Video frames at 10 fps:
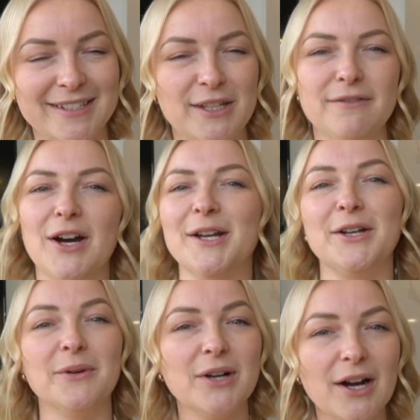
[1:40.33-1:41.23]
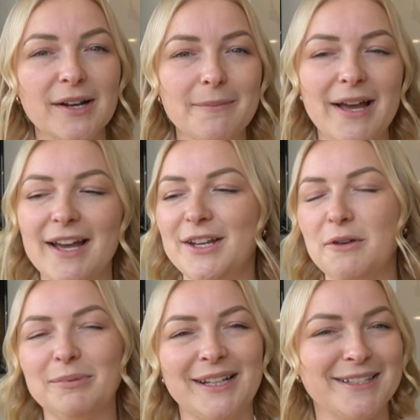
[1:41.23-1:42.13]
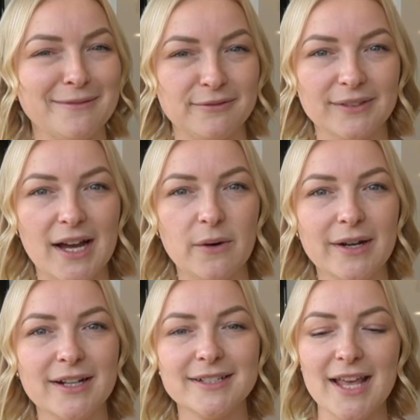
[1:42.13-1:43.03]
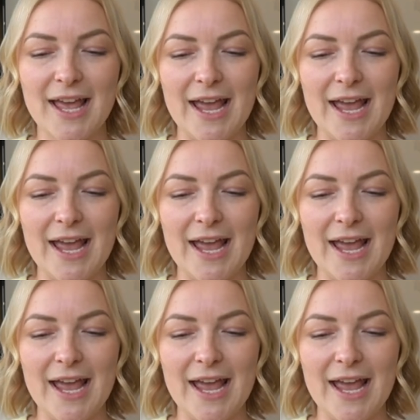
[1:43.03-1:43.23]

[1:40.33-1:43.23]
So you've got a new garden bed, you plant some flowers,